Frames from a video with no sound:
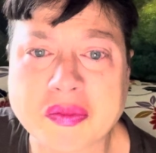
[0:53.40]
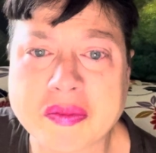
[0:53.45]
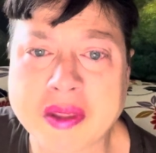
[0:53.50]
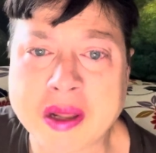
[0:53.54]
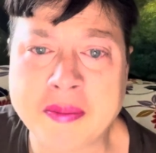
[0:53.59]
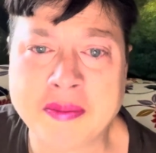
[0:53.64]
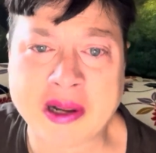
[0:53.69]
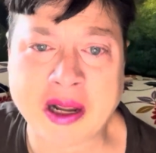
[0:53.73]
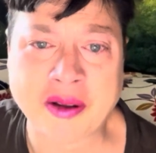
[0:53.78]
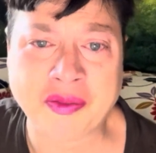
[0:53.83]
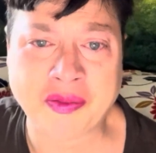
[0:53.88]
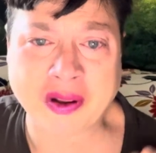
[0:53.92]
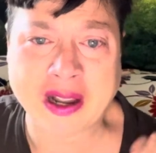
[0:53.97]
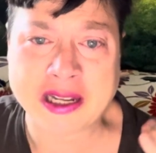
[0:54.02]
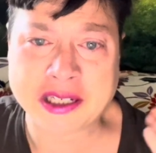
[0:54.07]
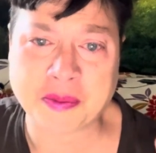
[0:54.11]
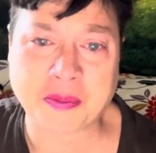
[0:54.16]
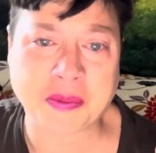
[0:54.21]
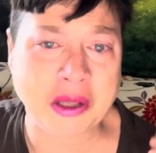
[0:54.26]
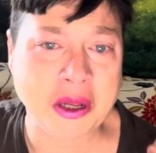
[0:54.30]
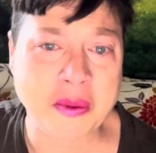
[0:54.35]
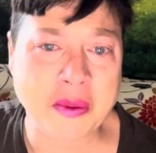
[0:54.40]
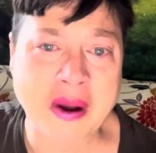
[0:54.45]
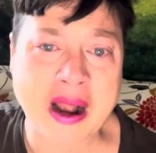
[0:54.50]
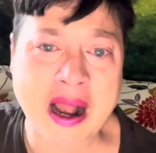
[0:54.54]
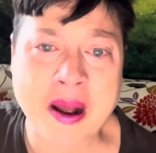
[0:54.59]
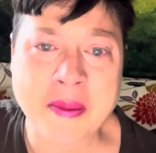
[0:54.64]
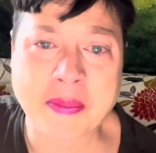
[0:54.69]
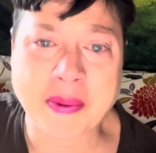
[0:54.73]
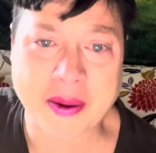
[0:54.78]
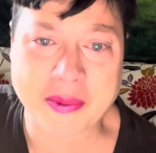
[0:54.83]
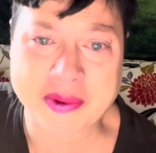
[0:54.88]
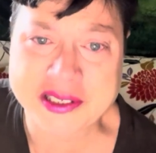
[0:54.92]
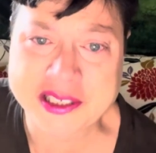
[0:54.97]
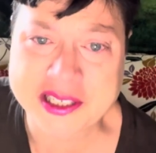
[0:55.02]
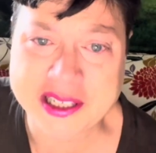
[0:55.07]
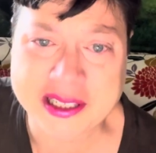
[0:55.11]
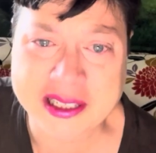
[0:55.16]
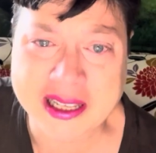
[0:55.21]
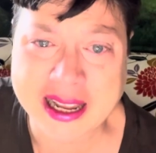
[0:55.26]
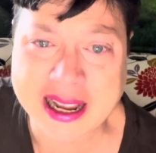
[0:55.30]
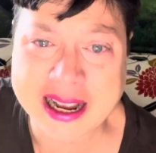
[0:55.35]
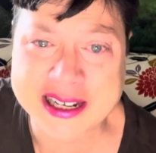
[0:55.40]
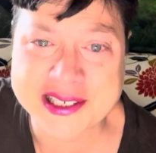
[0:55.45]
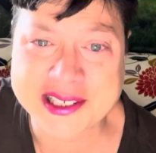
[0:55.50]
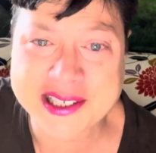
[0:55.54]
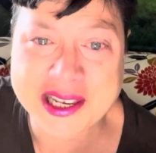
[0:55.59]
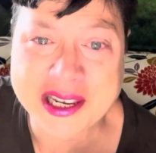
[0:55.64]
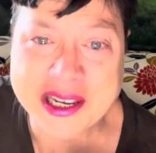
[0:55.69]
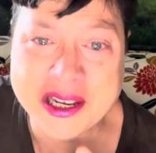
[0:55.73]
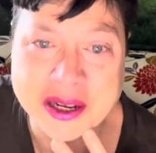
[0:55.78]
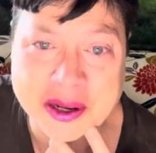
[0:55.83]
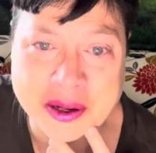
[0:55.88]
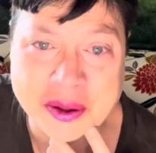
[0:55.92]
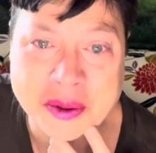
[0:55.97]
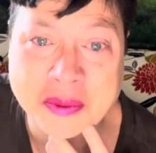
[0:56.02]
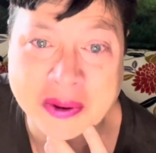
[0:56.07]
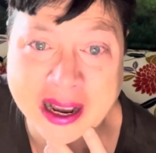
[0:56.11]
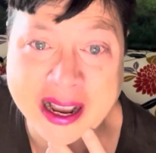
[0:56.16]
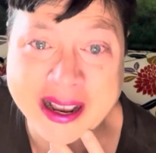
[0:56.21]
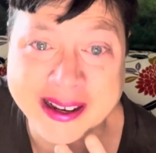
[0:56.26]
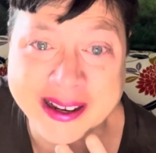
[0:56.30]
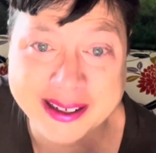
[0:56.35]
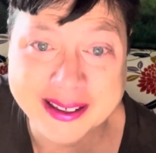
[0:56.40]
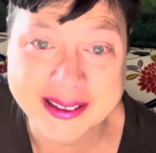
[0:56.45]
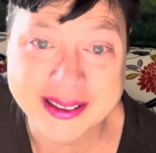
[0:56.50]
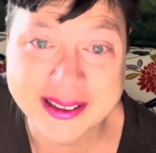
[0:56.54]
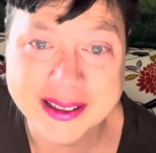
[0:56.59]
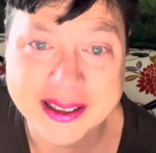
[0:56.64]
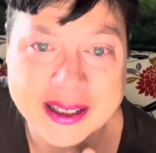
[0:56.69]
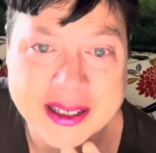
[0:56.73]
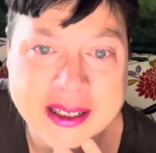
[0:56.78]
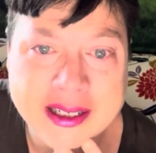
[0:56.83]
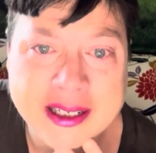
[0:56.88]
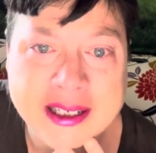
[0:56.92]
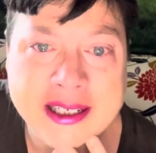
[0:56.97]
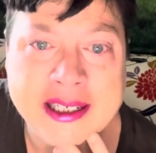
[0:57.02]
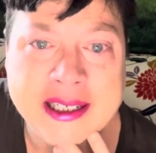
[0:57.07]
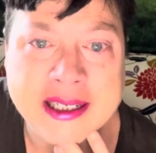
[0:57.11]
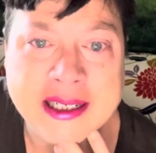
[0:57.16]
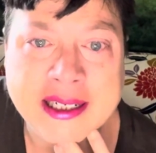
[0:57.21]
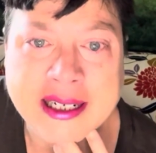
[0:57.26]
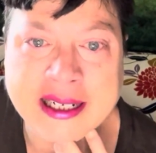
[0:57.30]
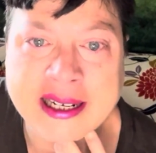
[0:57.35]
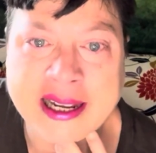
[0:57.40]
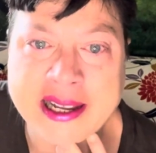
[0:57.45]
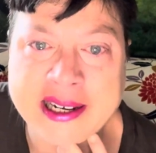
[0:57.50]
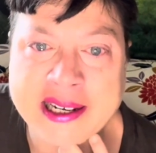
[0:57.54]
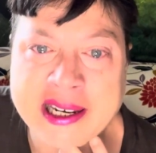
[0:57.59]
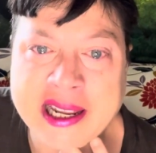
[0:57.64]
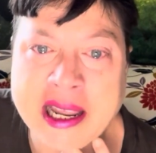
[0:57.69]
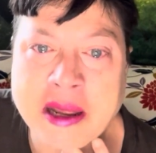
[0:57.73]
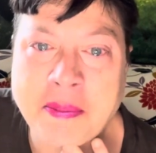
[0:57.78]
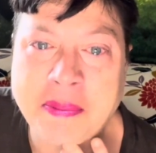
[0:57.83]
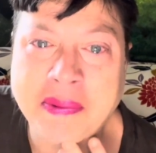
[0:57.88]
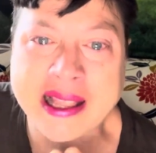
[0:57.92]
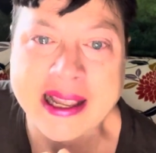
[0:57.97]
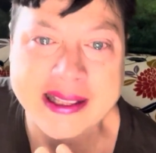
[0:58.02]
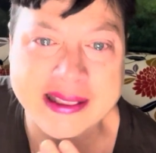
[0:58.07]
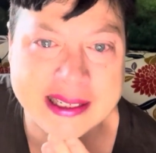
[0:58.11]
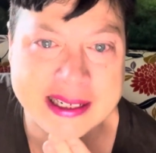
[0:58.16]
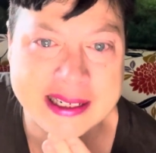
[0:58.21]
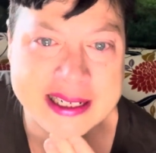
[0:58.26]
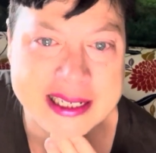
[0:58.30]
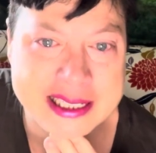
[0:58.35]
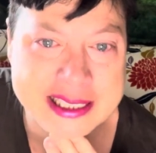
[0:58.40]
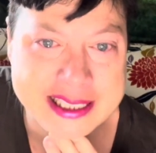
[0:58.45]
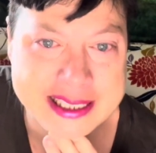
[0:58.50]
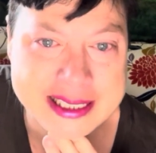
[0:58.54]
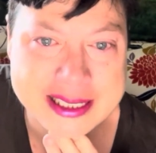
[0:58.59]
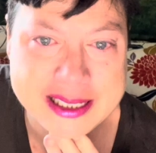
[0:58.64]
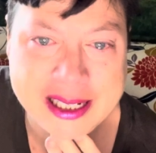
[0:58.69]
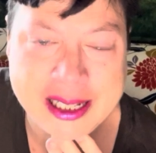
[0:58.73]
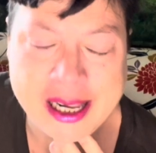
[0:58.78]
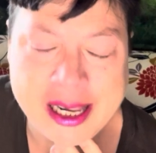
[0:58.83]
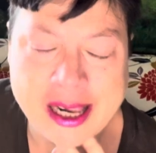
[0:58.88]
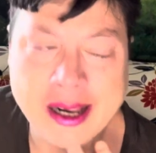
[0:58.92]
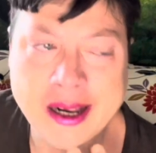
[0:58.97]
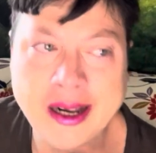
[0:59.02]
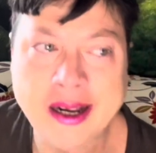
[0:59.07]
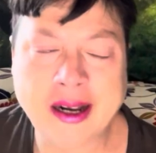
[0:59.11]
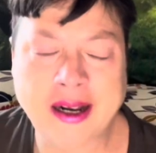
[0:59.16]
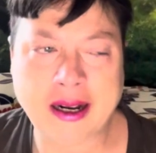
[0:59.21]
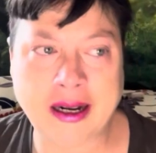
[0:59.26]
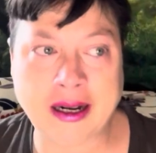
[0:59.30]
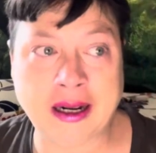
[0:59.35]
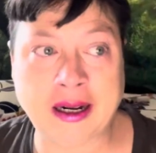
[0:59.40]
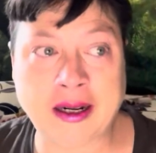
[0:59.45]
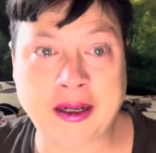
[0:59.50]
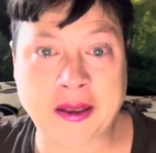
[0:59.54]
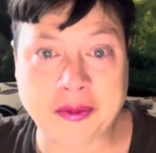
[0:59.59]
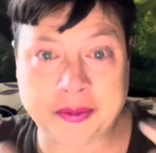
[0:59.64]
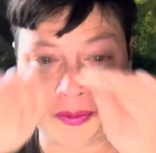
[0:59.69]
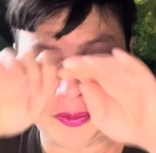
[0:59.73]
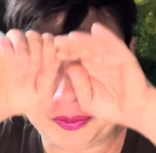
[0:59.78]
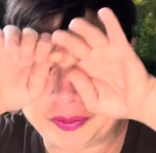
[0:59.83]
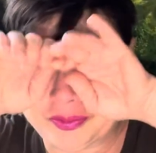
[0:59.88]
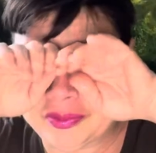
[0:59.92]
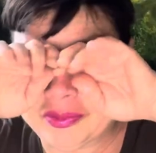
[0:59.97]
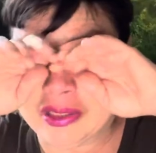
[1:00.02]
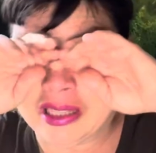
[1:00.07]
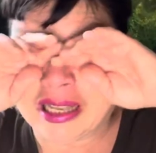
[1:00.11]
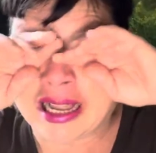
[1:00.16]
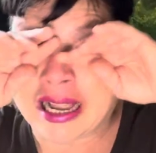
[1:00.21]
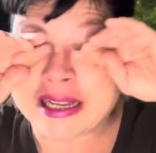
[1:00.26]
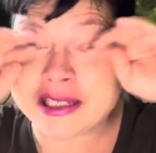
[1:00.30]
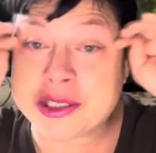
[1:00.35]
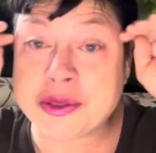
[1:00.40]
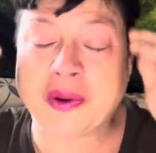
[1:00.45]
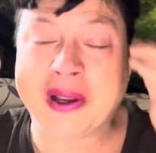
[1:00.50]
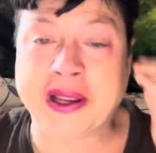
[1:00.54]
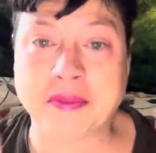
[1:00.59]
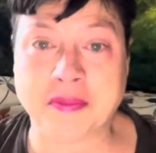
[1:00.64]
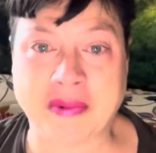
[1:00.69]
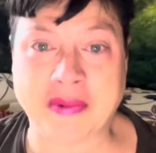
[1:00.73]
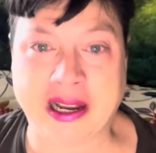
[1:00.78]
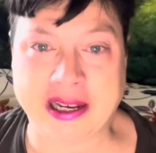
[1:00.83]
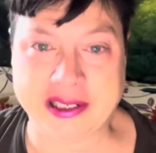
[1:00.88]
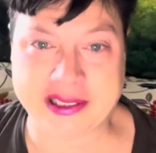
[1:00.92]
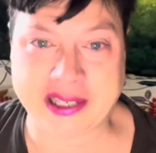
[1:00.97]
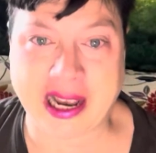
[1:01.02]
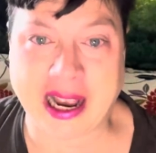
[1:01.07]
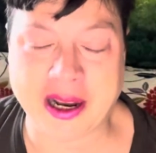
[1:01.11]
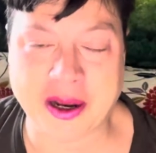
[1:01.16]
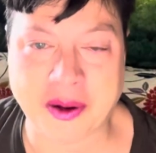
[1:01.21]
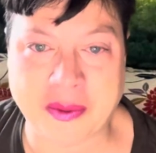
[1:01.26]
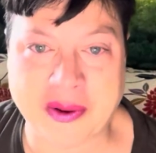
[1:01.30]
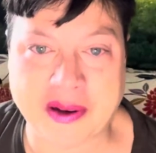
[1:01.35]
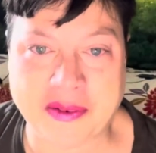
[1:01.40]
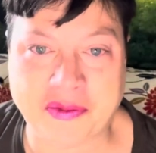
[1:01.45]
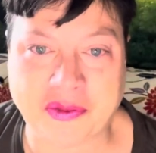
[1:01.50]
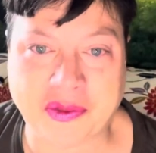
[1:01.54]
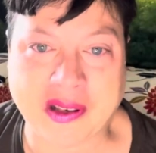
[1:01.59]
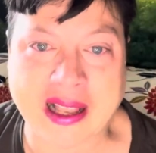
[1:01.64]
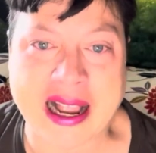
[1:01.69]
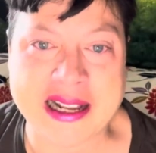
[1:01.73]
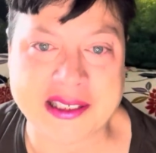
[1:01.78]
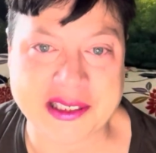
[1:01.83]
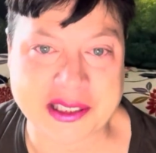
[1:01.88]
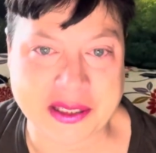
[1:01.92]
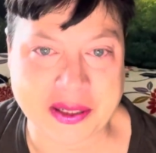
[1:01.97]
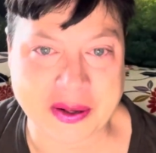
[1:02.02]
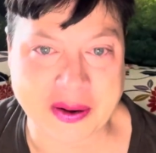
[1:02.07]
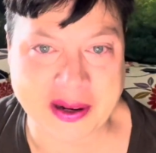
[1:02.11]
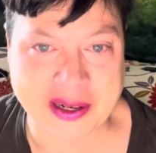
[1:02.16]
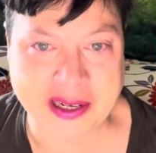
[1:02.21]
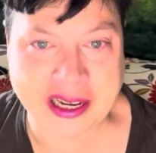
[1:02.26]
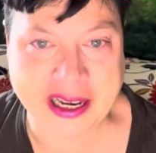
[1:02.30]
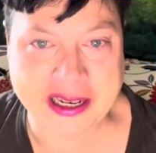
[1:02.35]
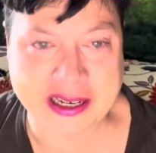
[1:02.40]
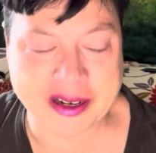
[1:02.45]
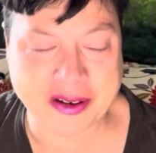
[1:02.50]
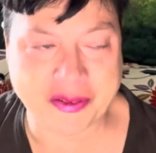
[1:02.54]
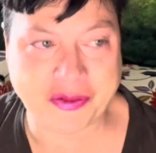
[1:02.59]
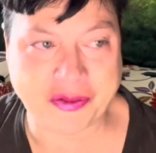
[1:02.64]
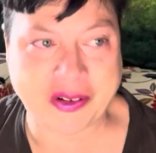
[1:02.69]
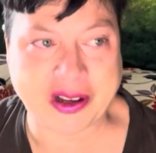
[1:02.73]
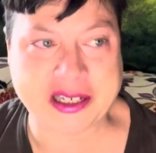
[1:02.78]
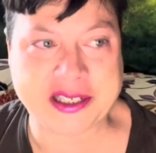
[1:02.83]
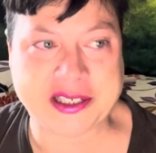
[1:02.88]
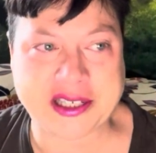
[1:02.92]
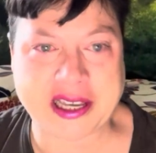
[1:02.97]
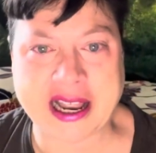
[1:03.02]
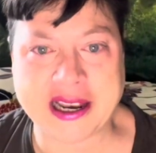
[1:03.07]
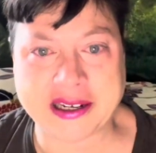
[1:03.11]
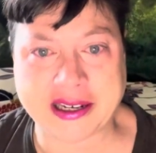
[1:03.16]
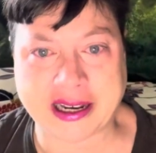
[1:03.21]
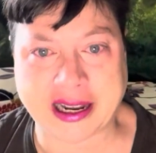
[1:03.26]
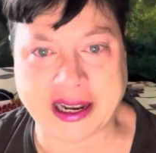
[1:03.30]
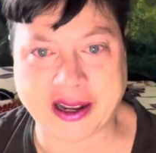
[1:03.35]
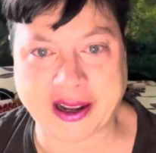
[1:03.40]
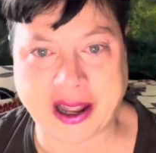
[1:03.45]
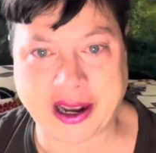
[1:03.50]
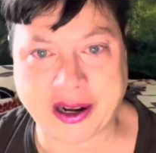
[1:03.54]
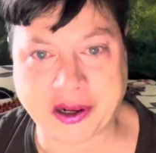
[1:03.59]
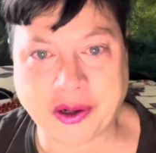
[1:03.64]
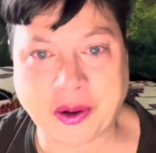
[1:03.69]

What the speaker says: My face blew up. I went to the ICU, right? I had to get platelets. Last week my tire went flat, so I needed to fix that, and I got an